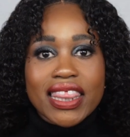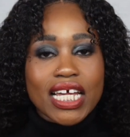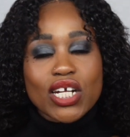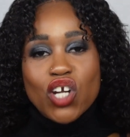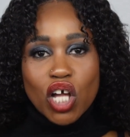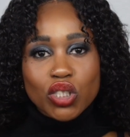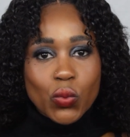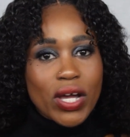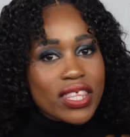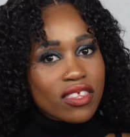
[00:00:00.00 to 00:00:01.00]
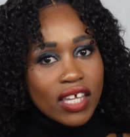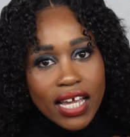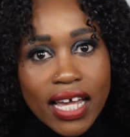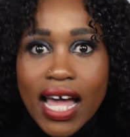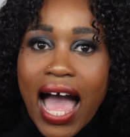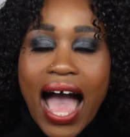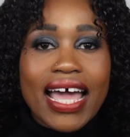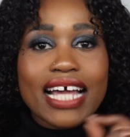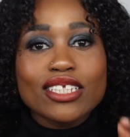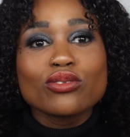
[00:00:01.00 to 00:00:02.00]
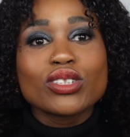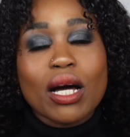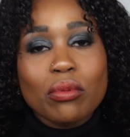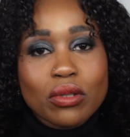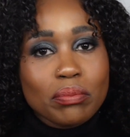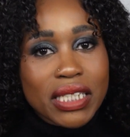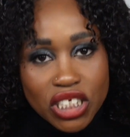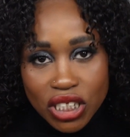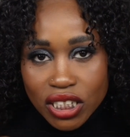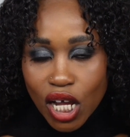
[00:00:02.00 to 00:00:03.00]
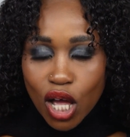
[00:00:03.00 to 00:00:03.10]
the knots were thick. I had to double bleach it.